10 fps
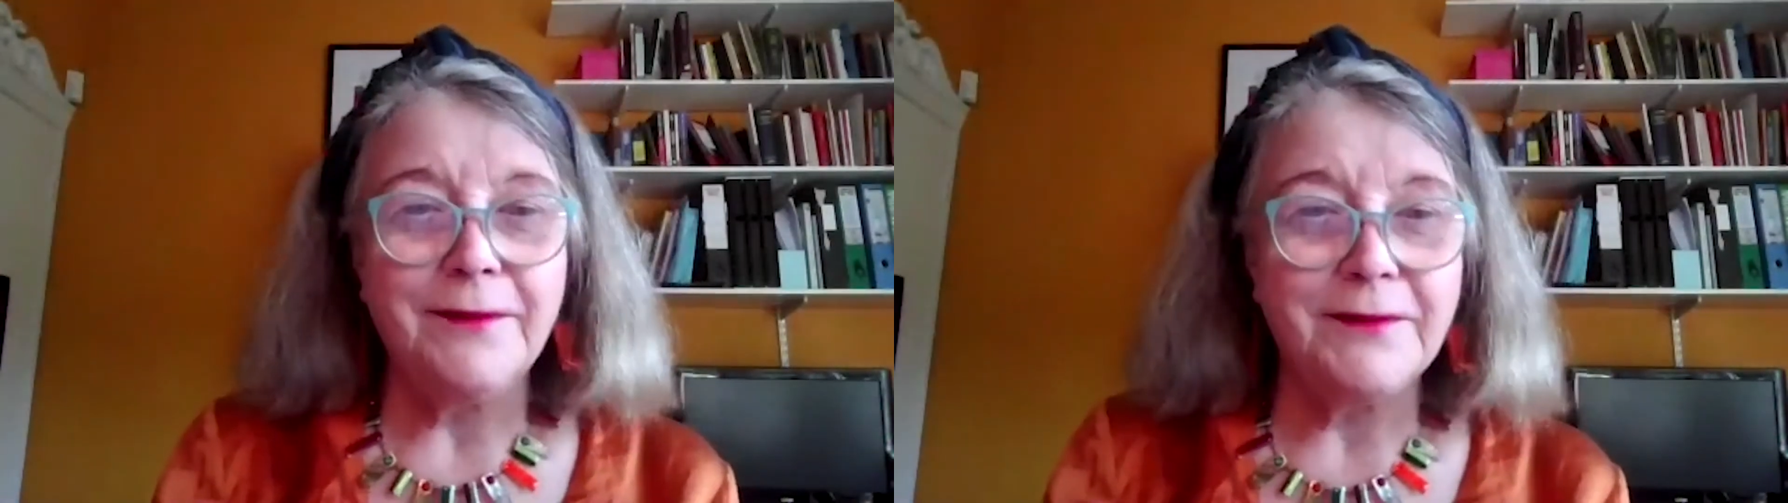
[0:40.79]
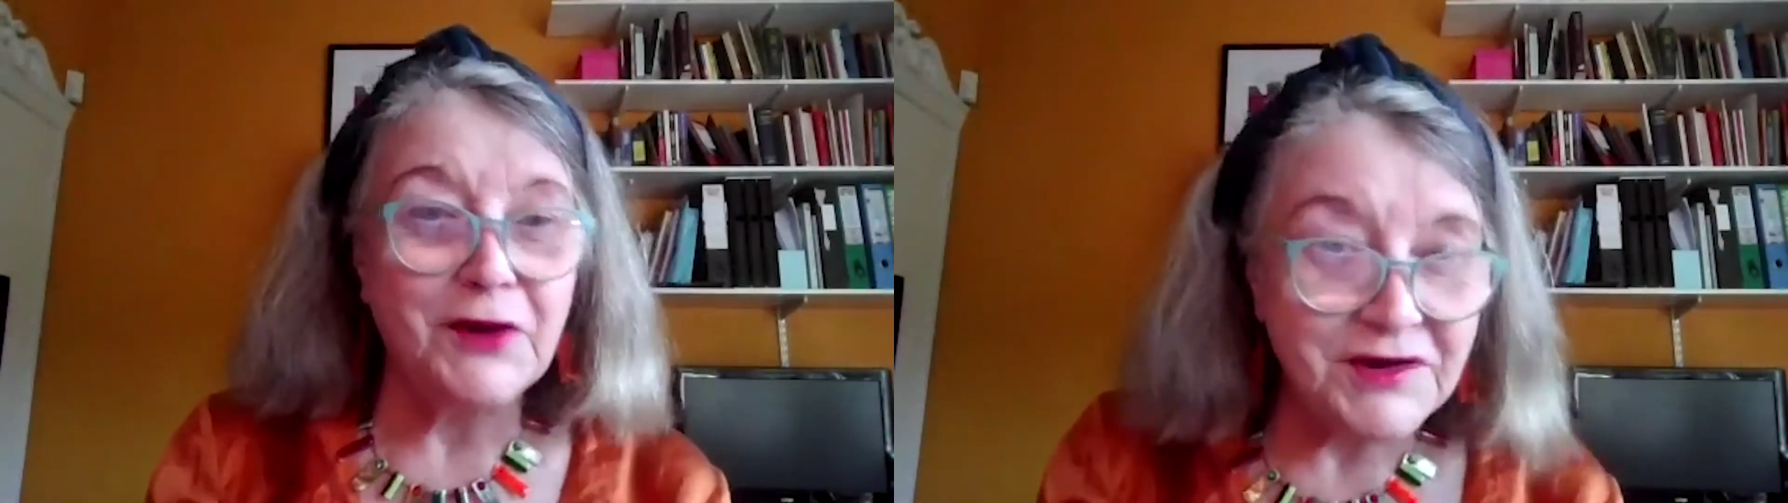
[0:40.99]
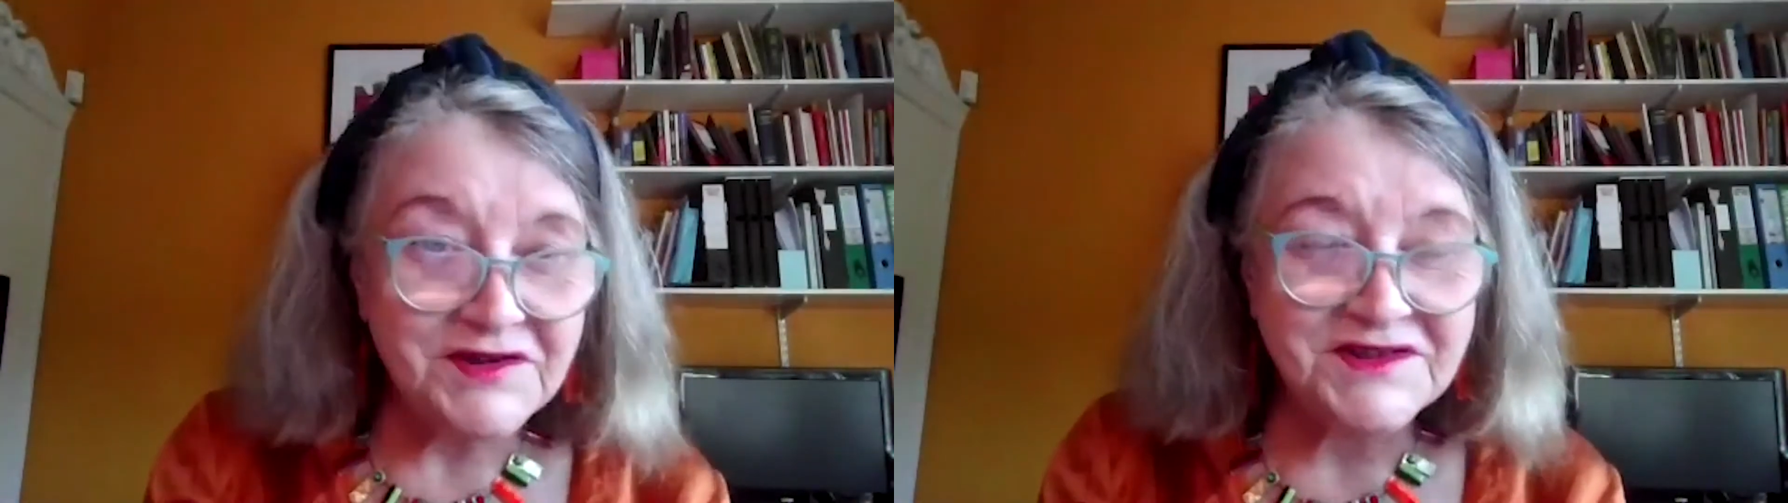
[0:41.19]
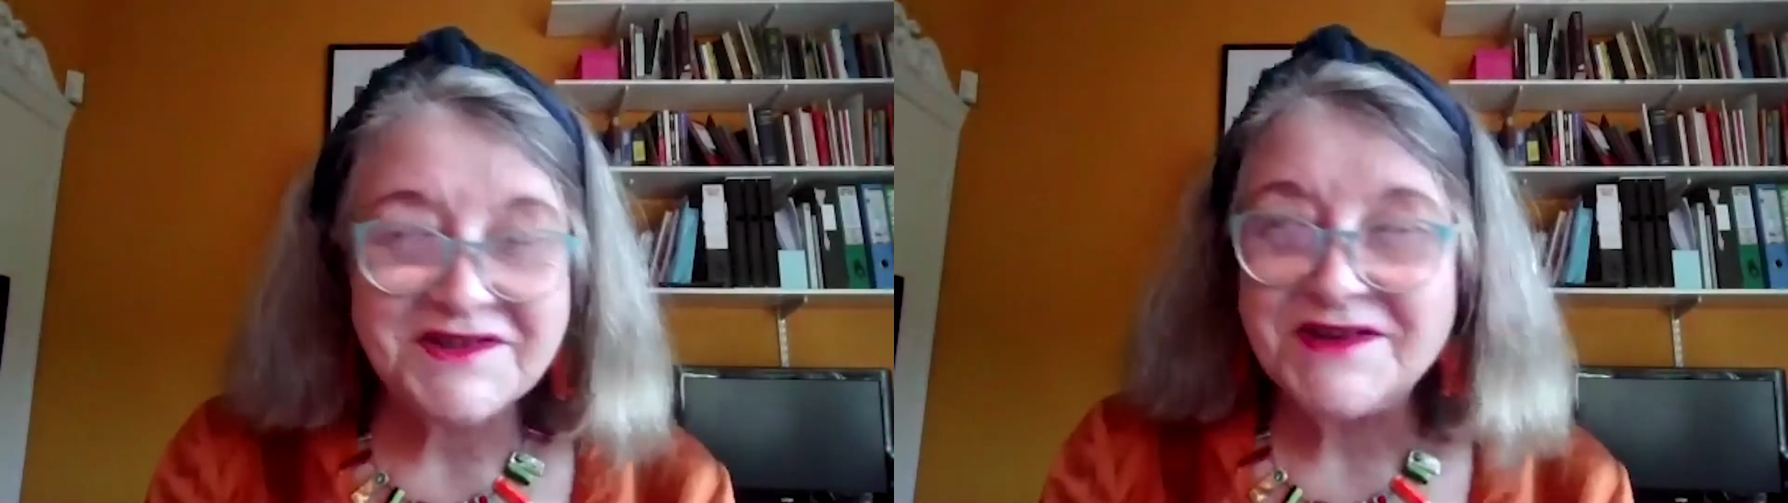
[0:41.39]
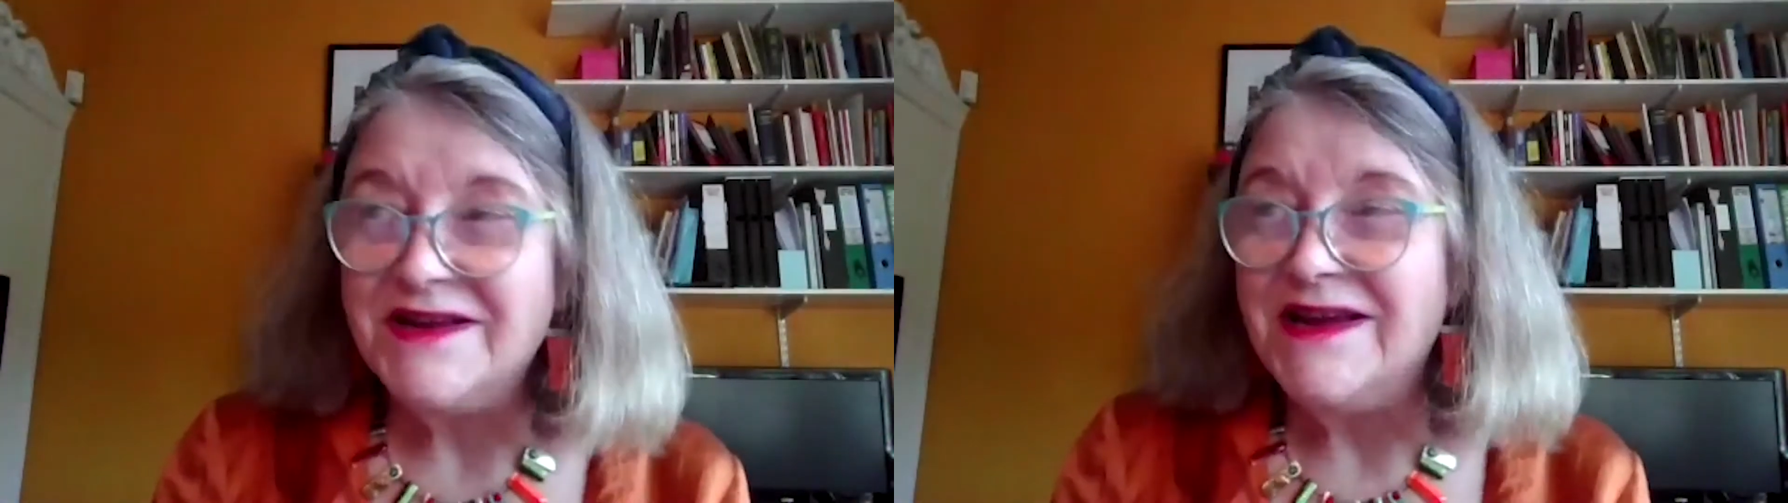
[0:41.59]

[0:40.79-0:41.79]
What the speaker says: years